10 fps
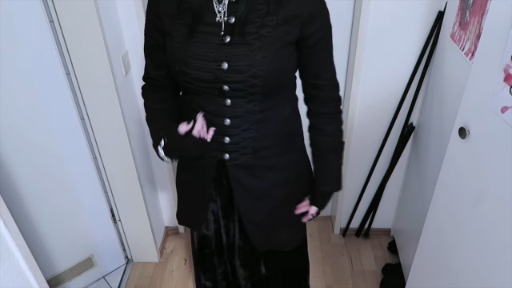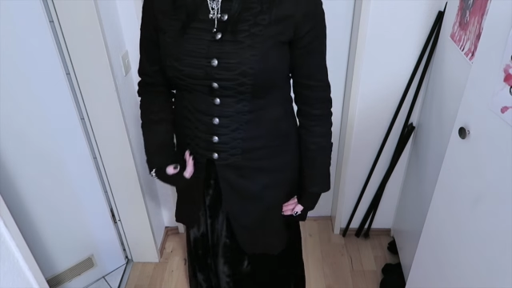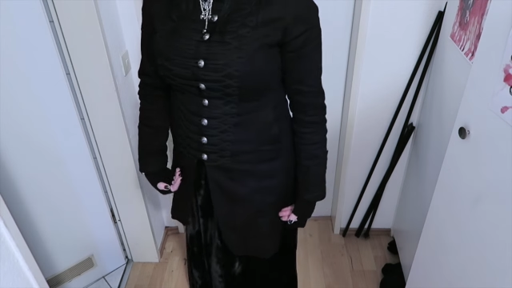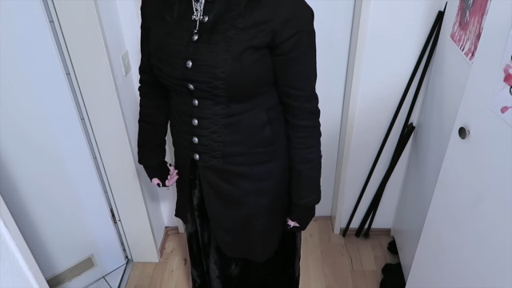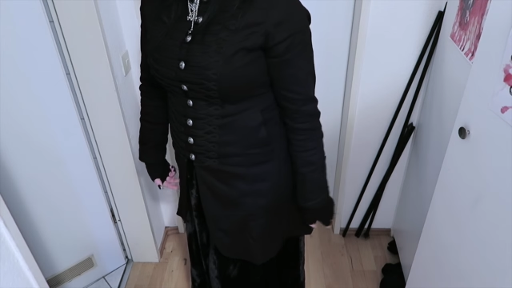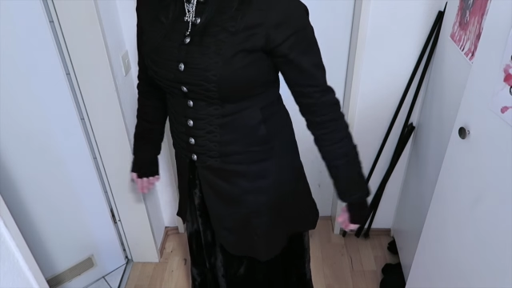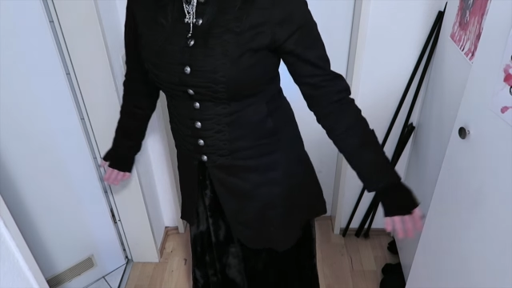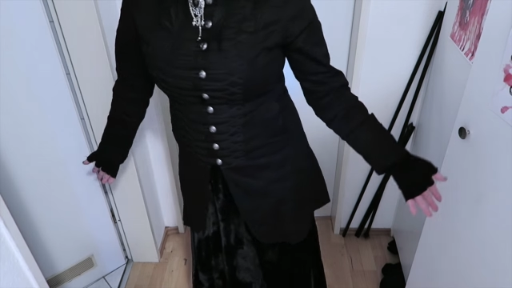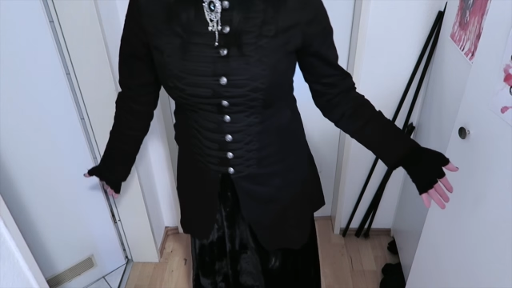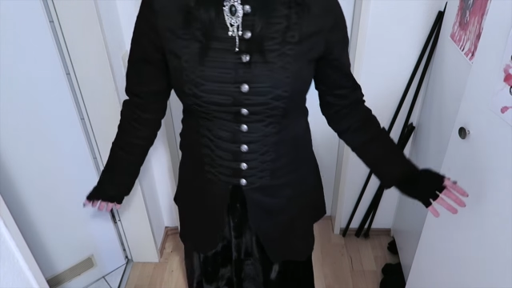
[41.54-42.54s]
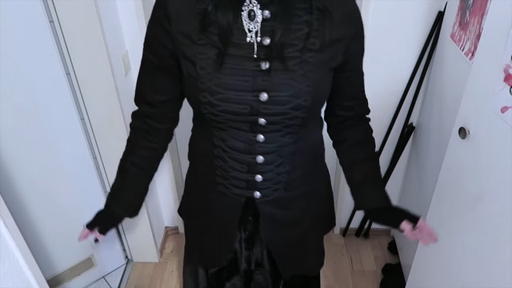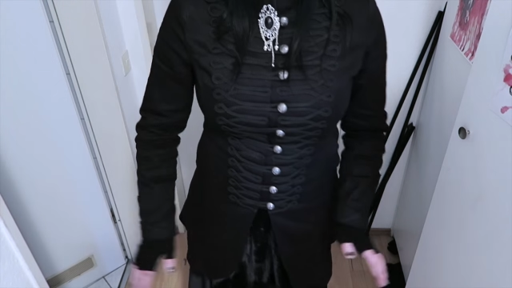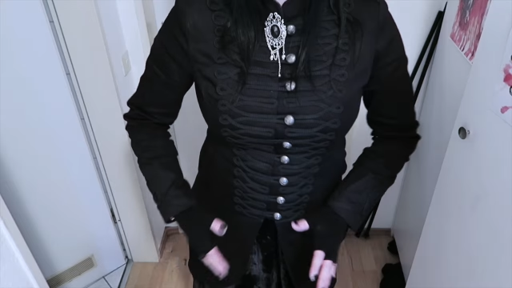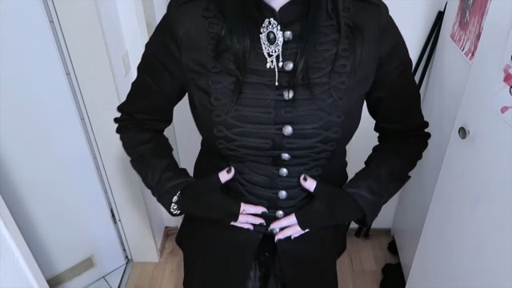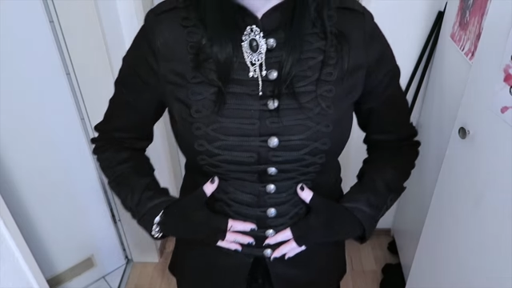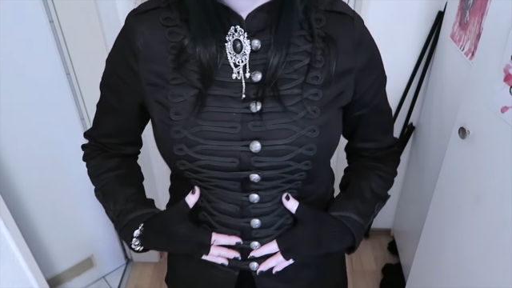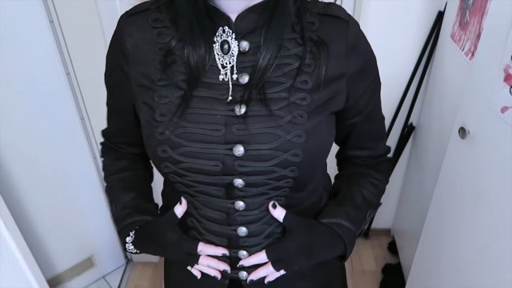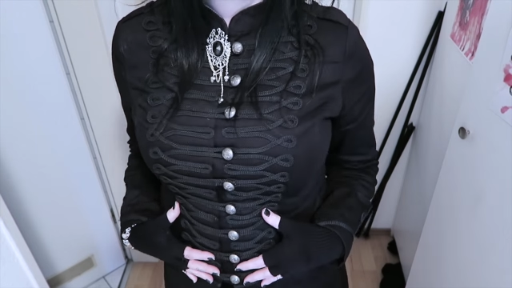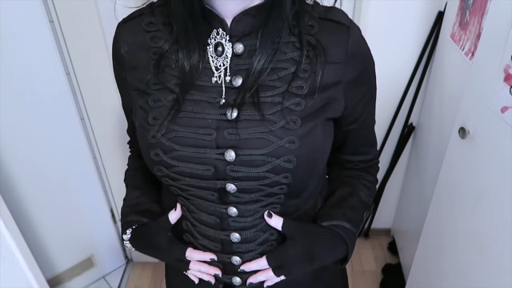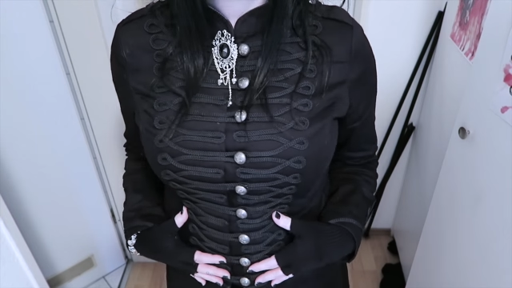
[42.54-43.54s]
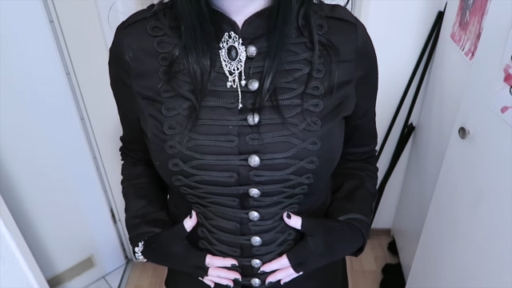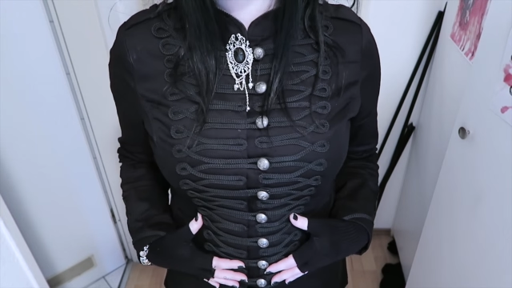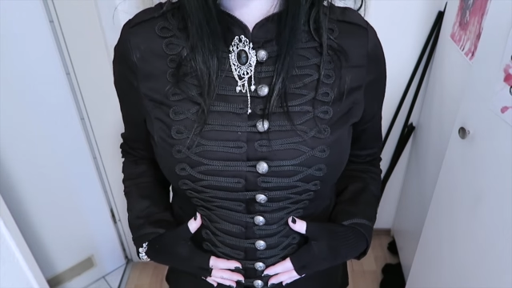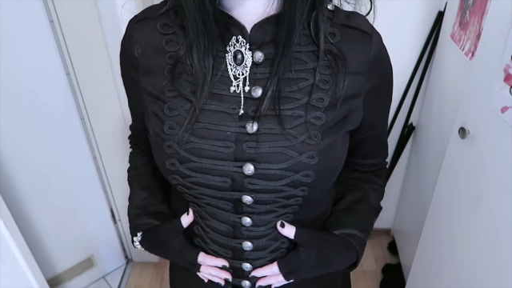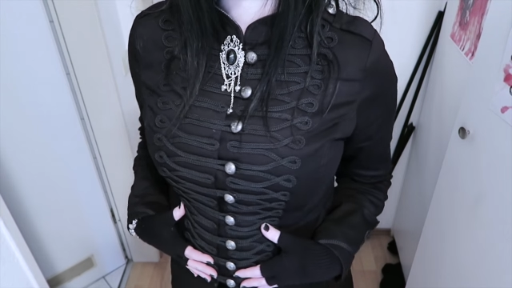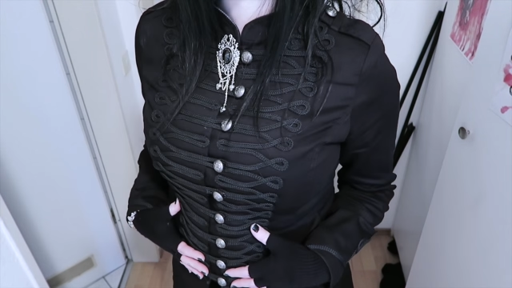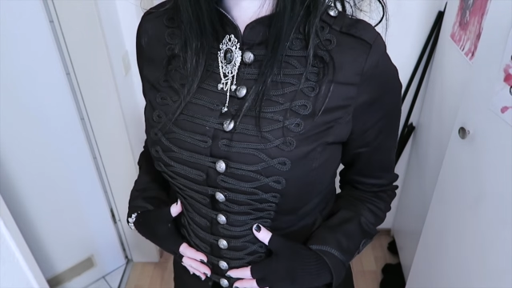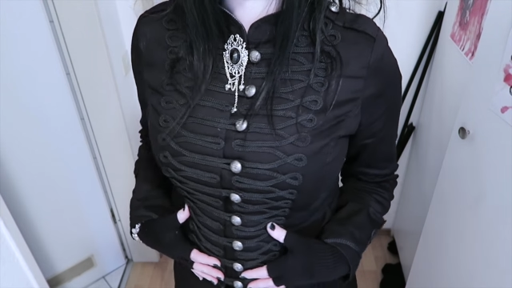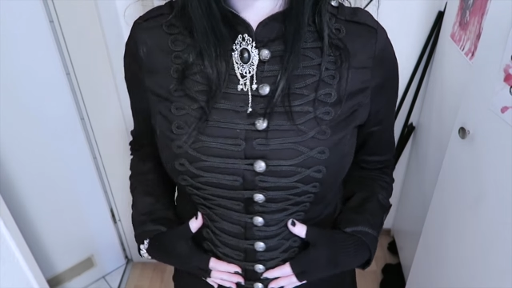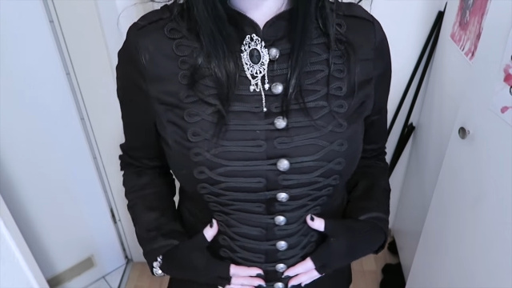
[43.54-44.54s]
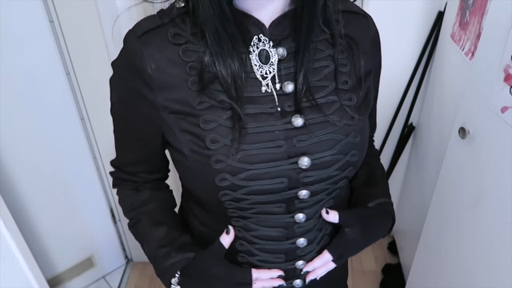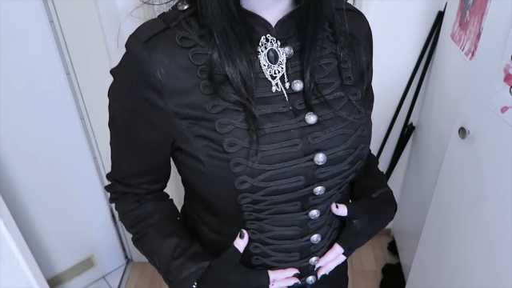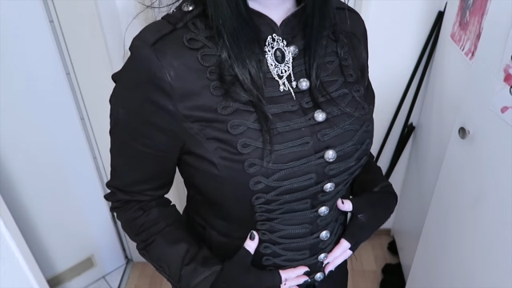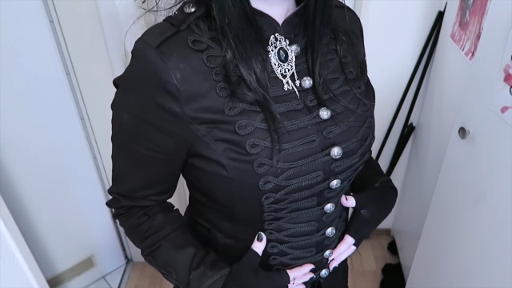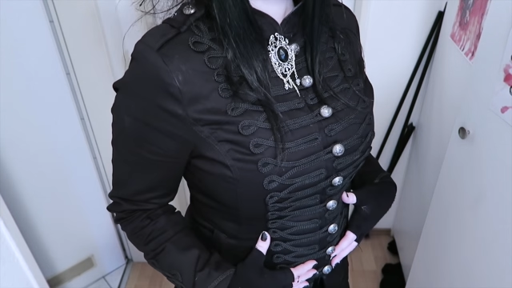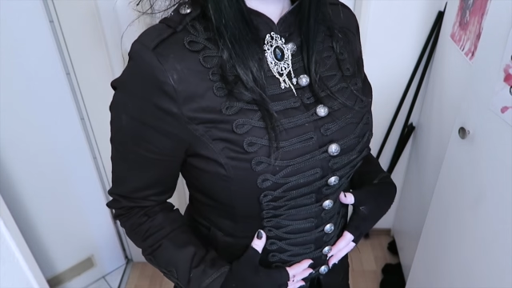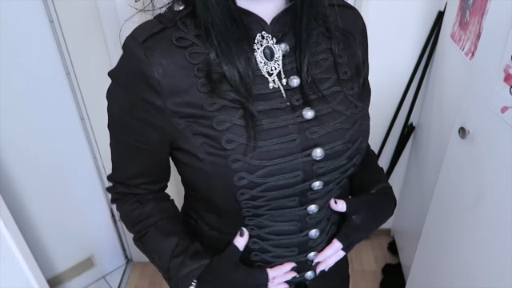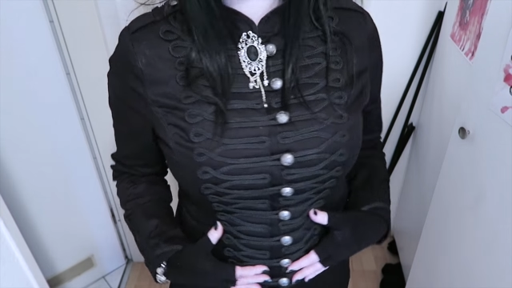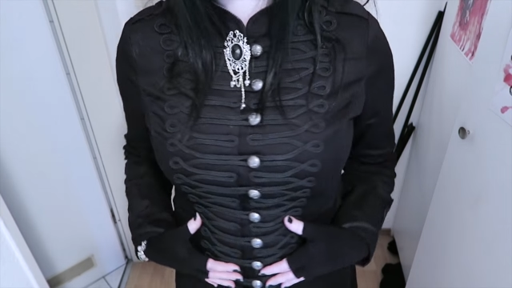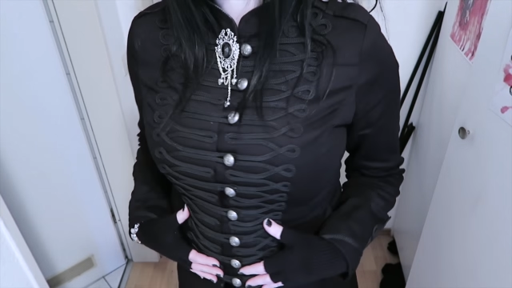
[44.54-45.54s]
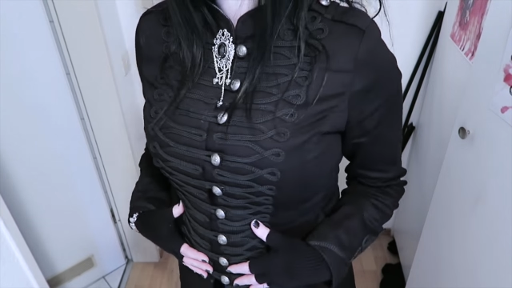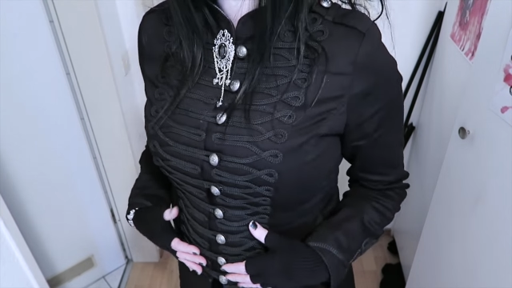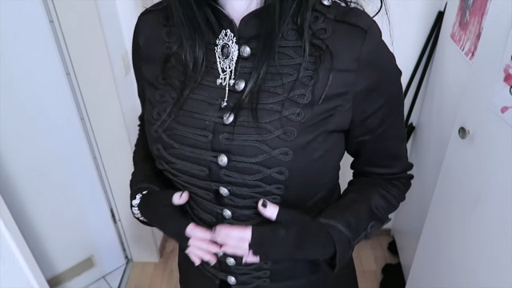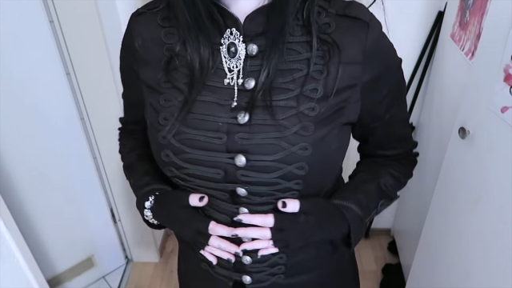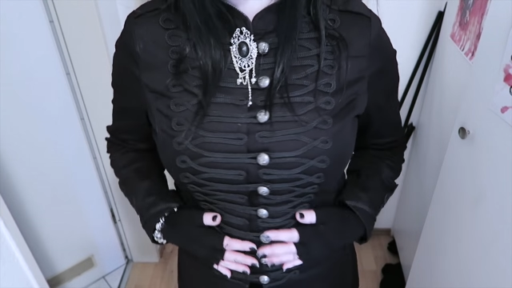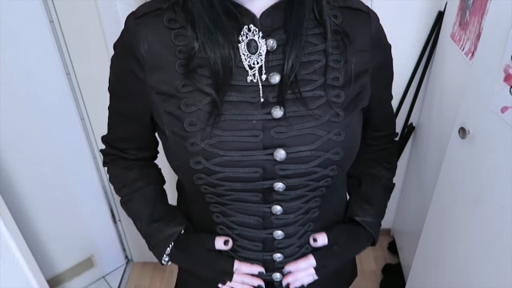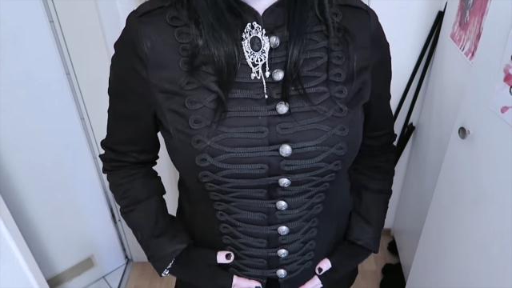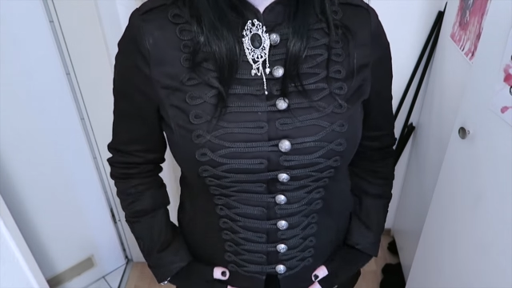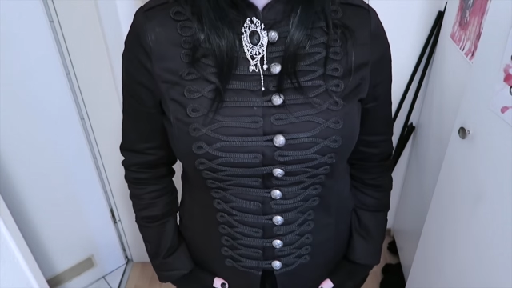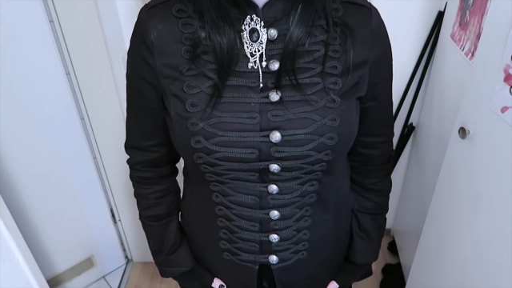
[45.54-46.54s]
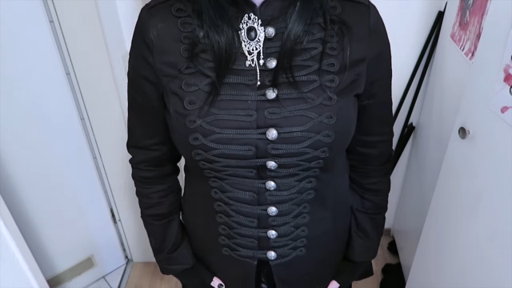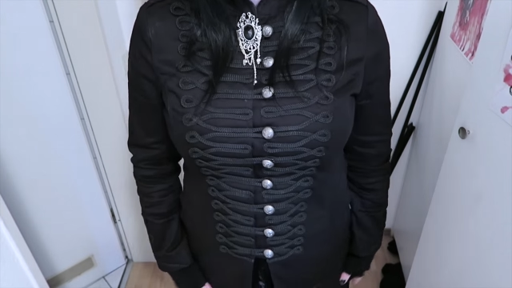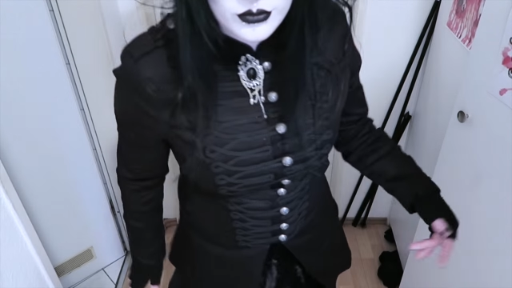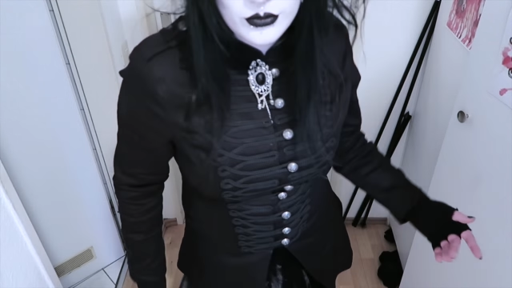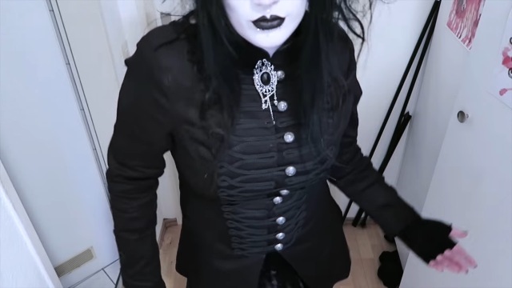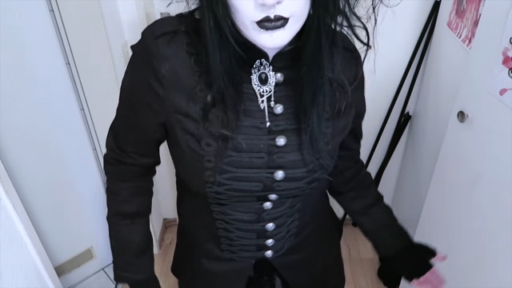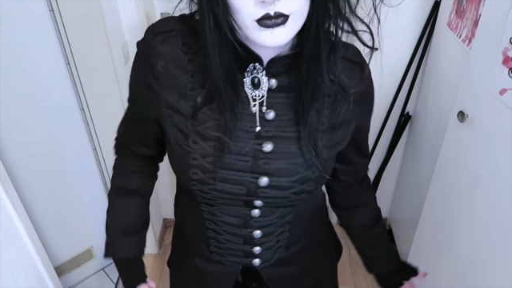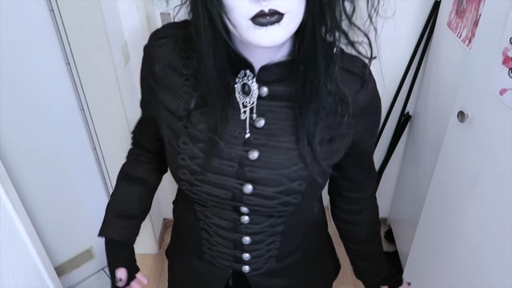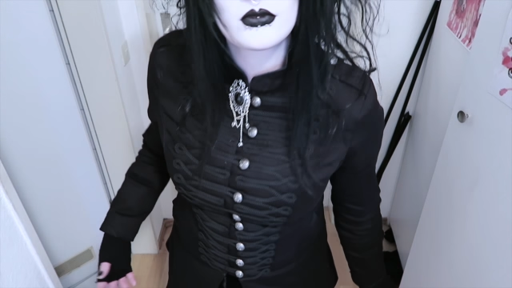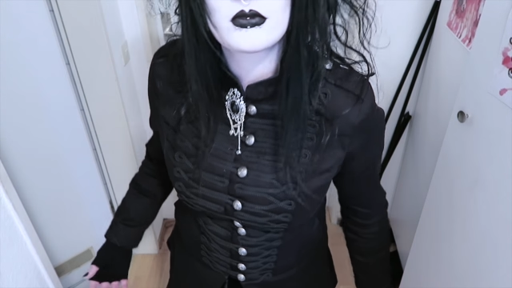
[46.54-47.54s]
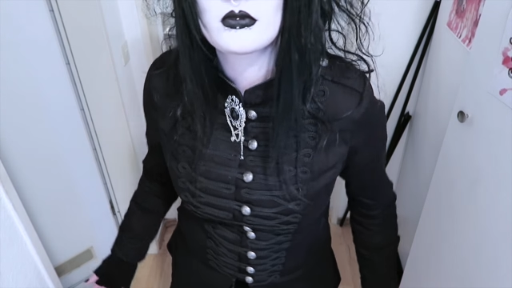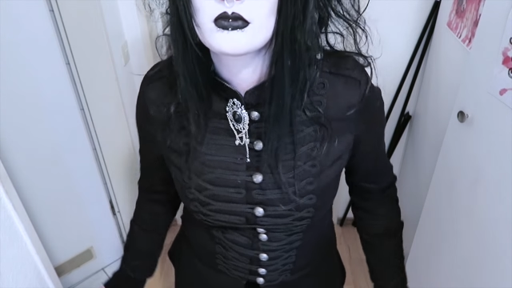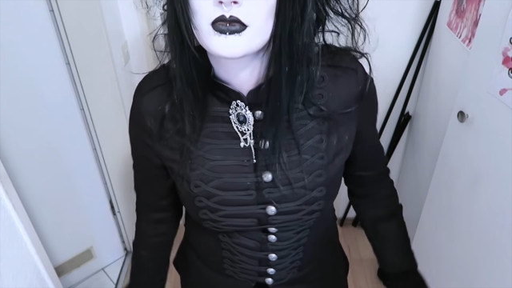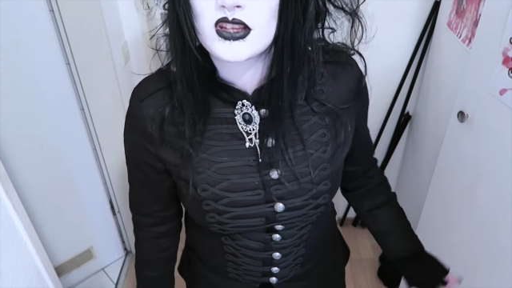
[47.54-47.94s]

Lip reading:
[unreadable: no face in view]